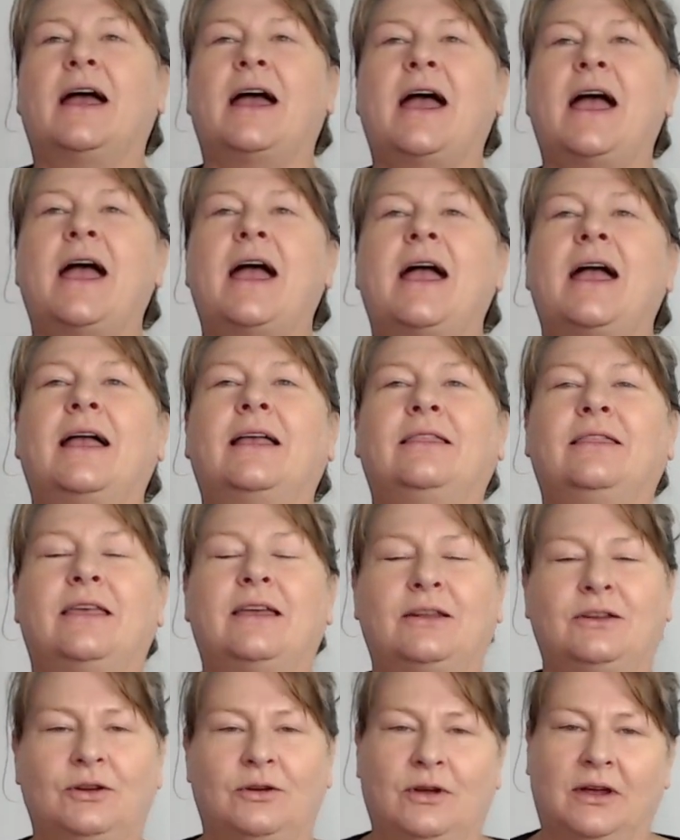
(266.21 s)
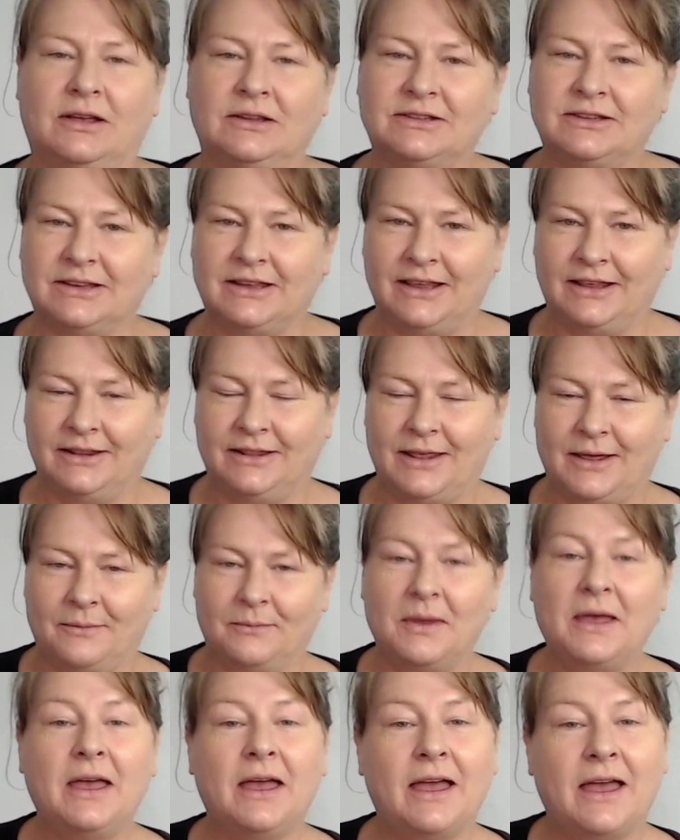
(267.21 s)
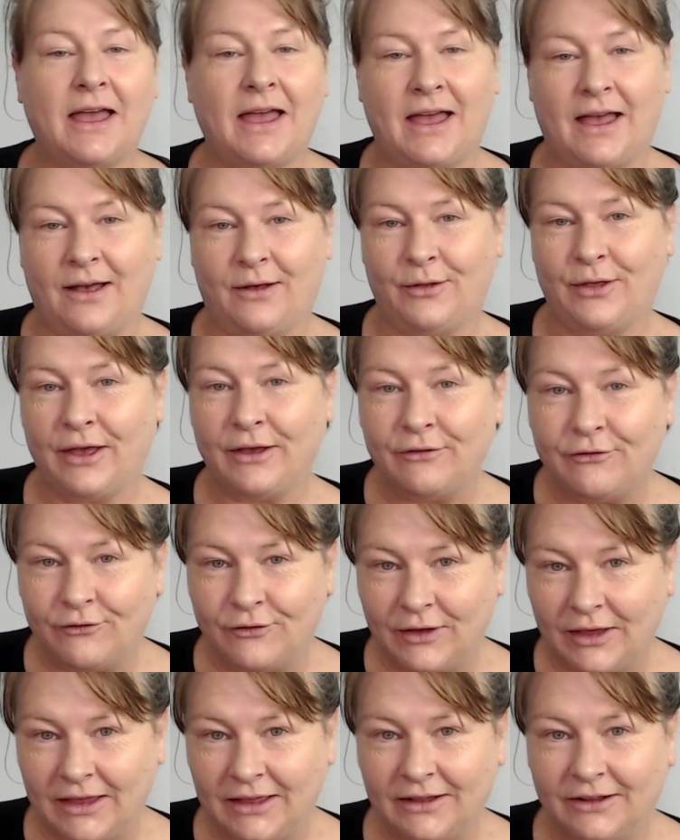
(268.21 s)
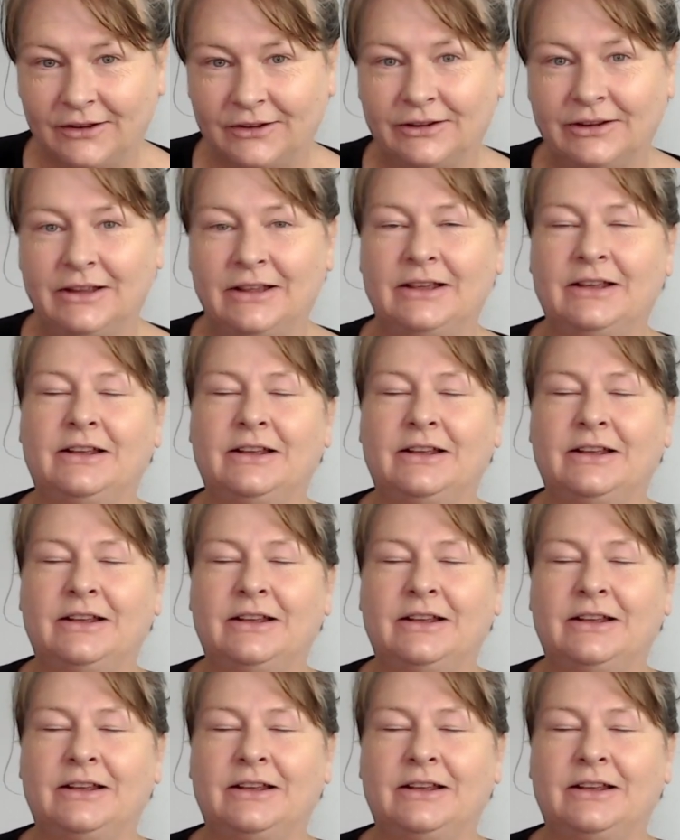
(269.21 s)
and then you're asking them how they feel.